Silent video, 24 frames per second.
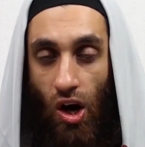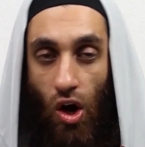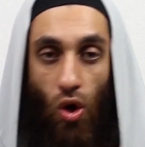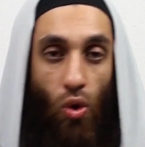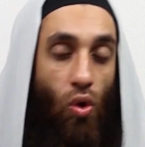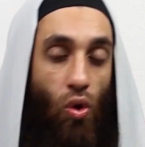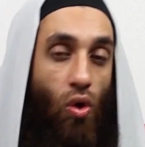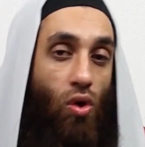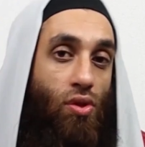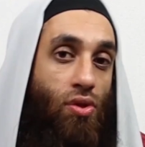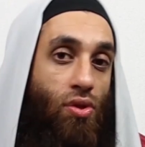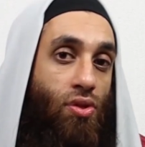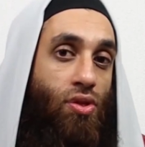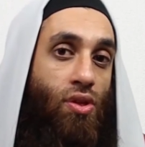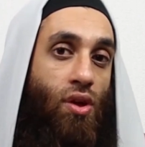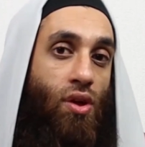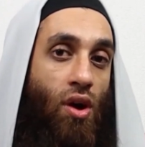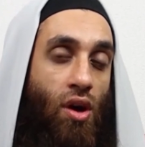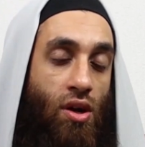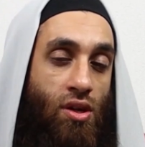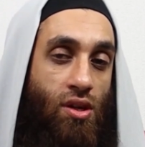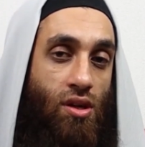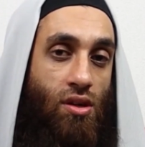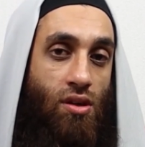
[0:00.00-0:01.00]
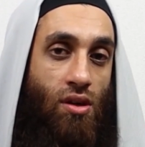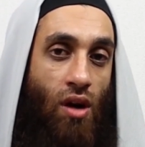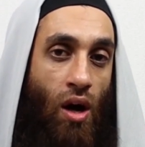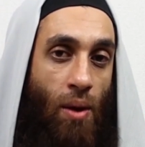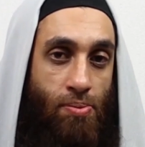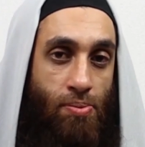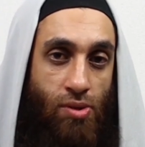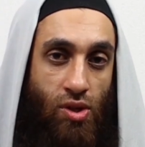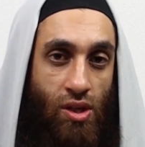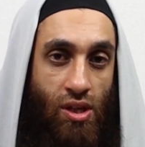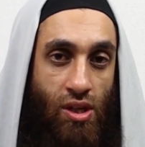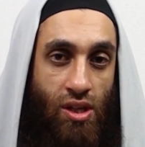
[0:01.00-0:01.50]
Or third
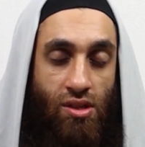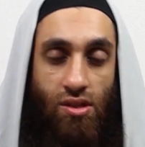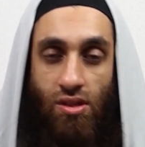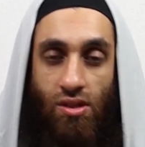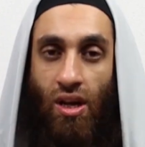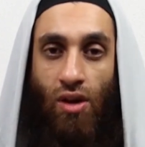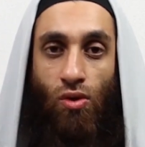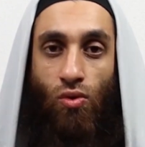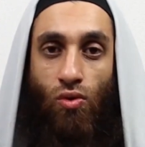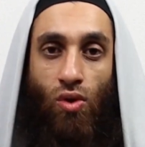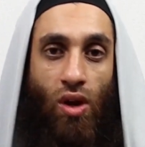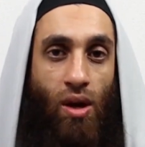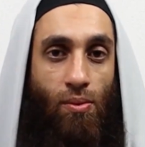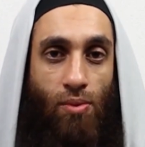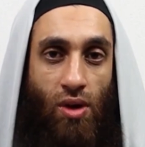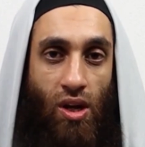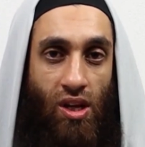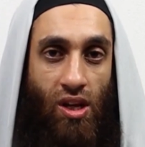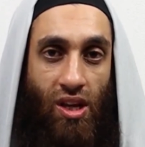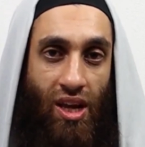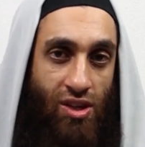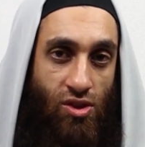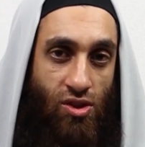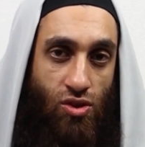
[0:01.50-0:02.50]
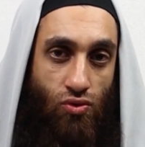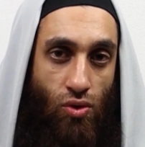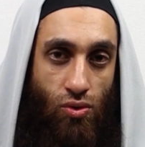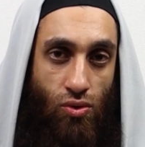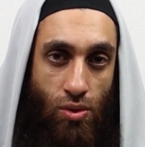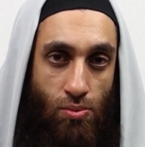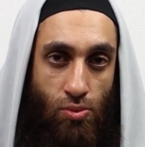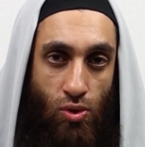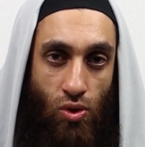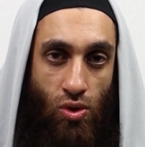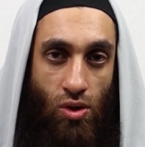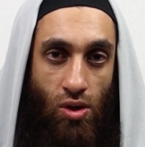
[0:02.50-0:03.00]
option is that Ghulam Khalil actually wrote
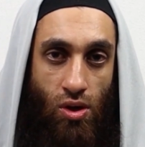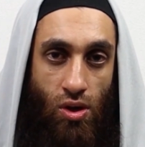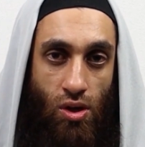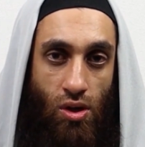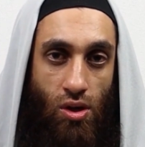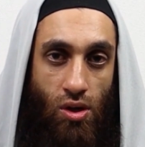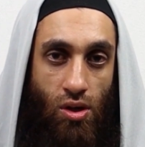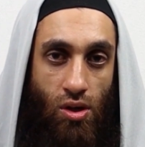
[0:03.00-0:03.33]
the book.